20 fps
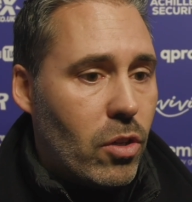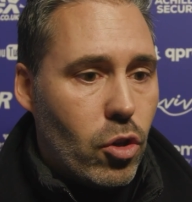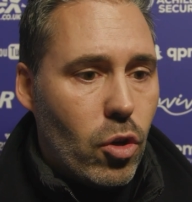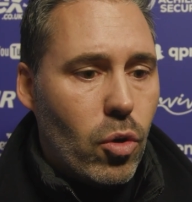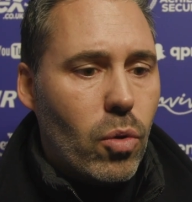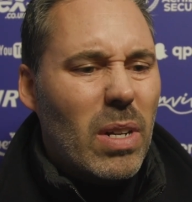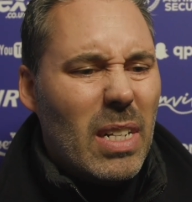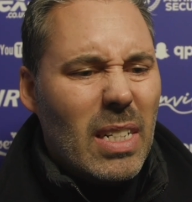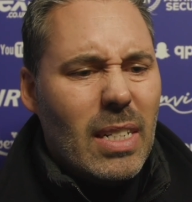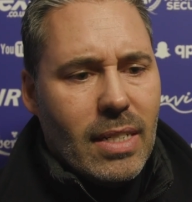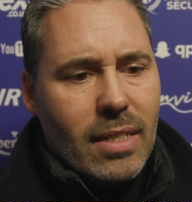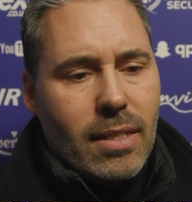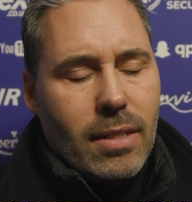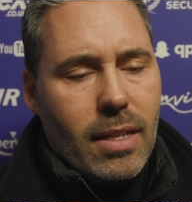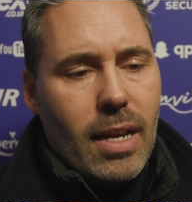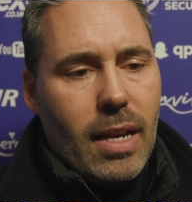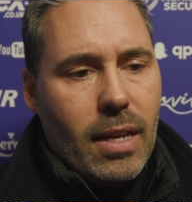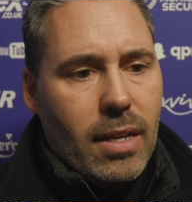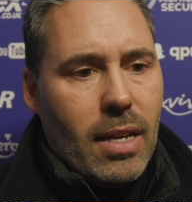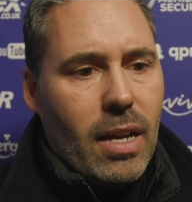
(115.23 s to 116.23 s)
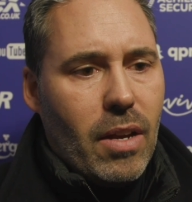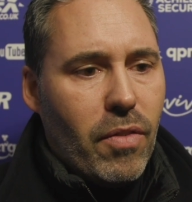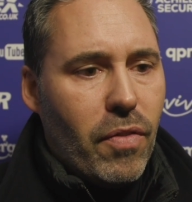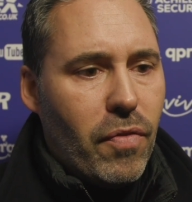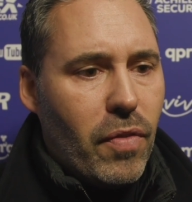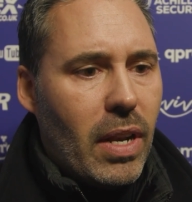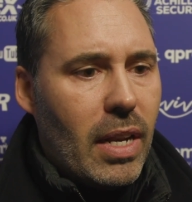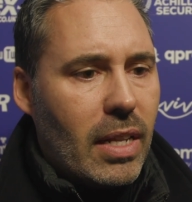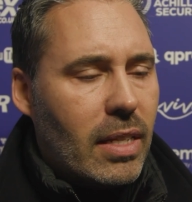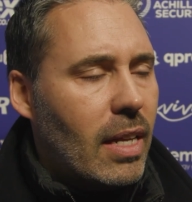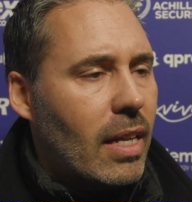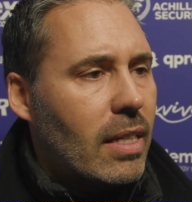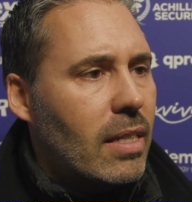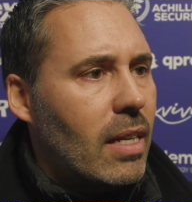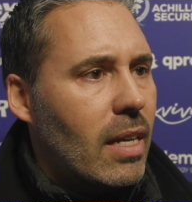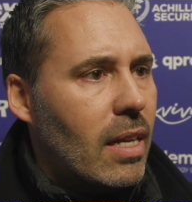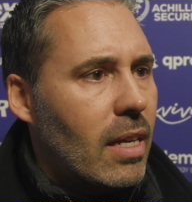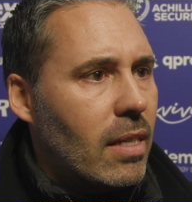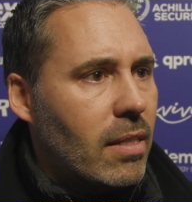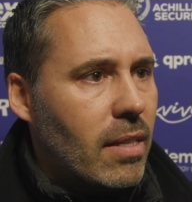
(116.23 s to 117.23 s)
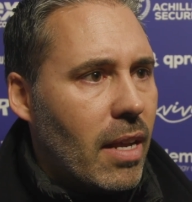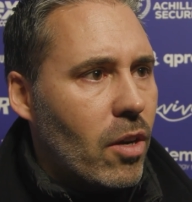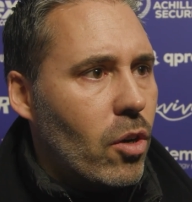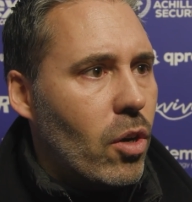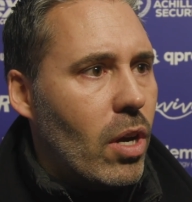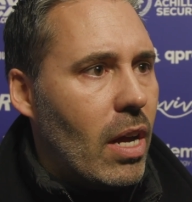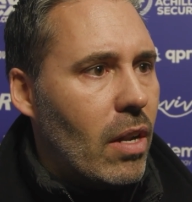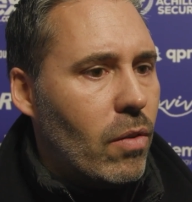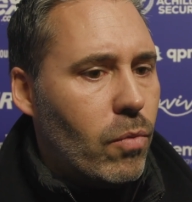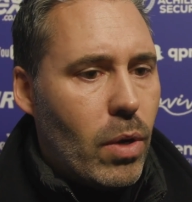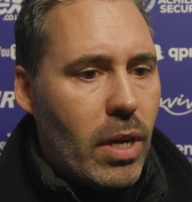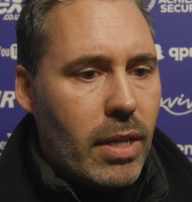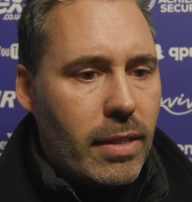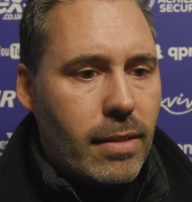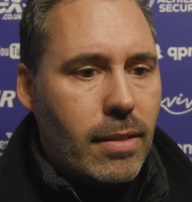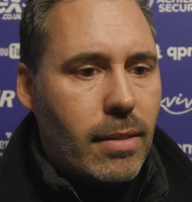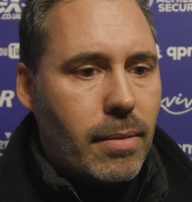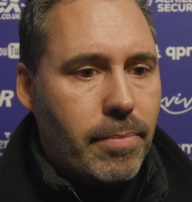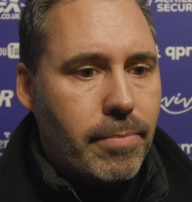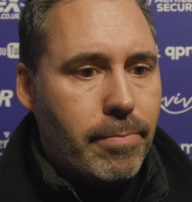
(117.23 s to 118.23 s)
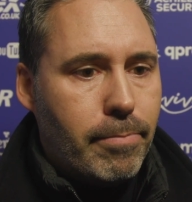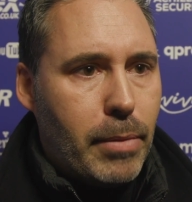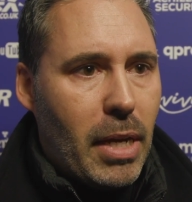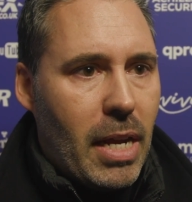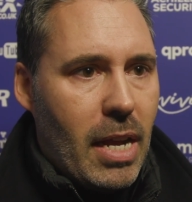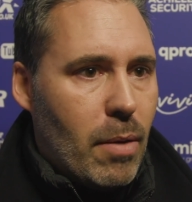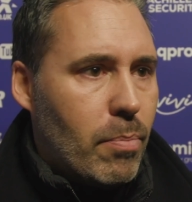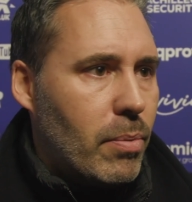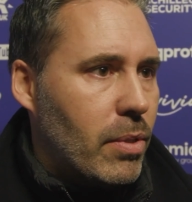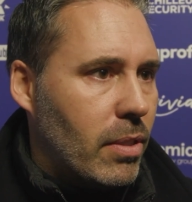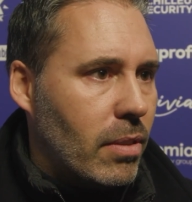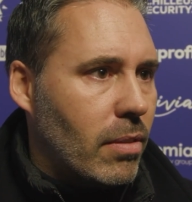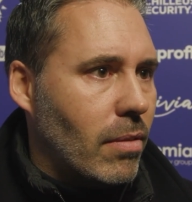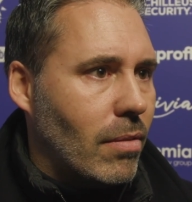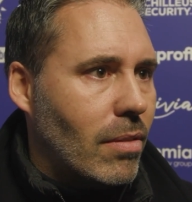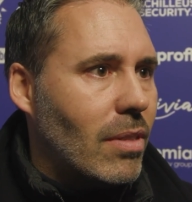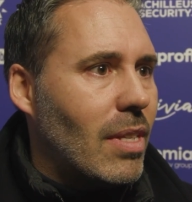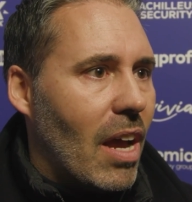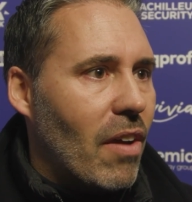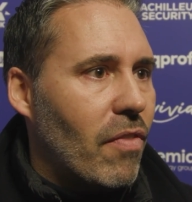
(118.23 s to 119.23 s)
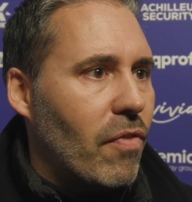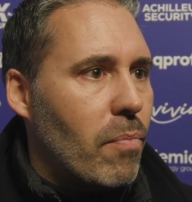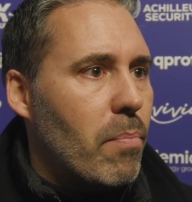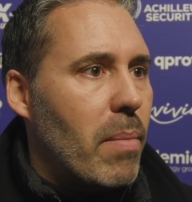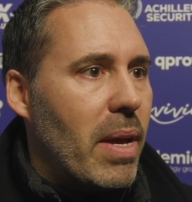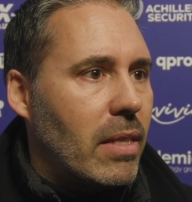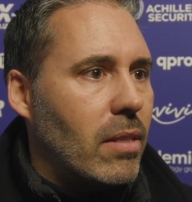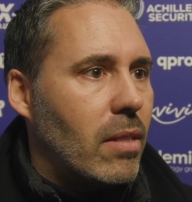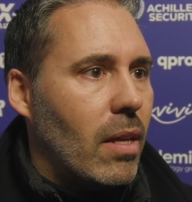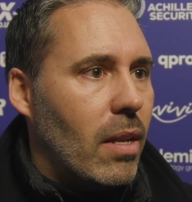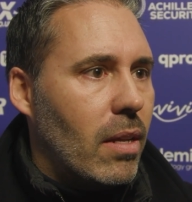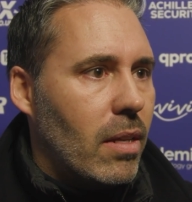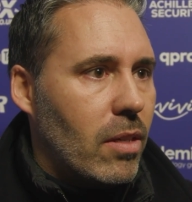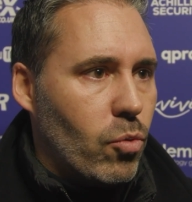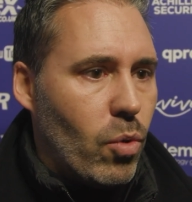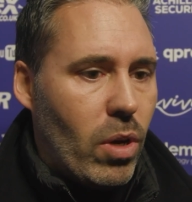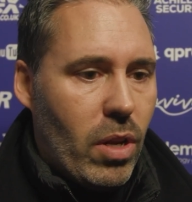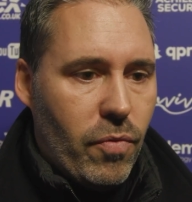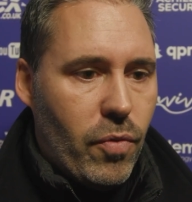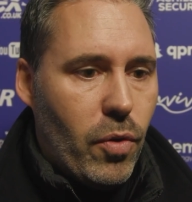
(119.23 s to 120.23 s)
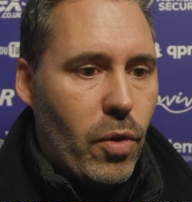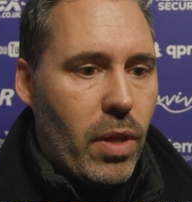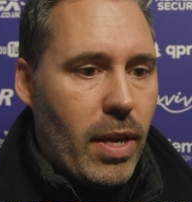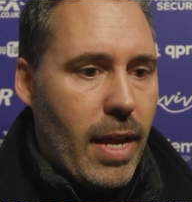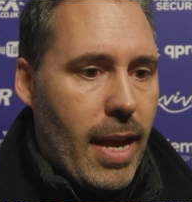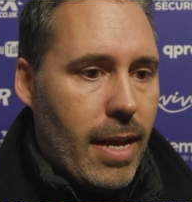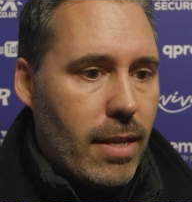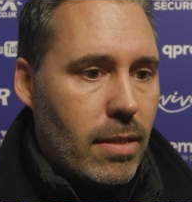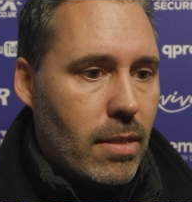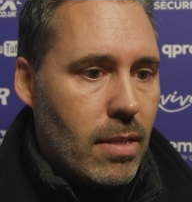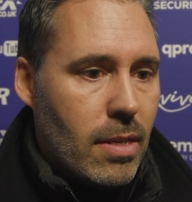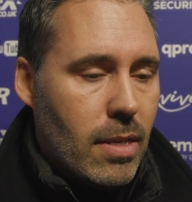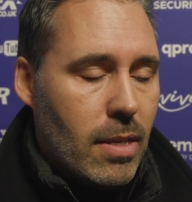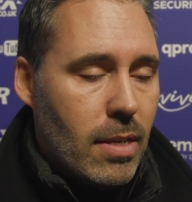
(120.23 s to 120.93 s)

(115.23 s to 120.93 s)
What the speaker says: So yeah, I have a feeling that the second half was perhaps tough mentally as well for the guys,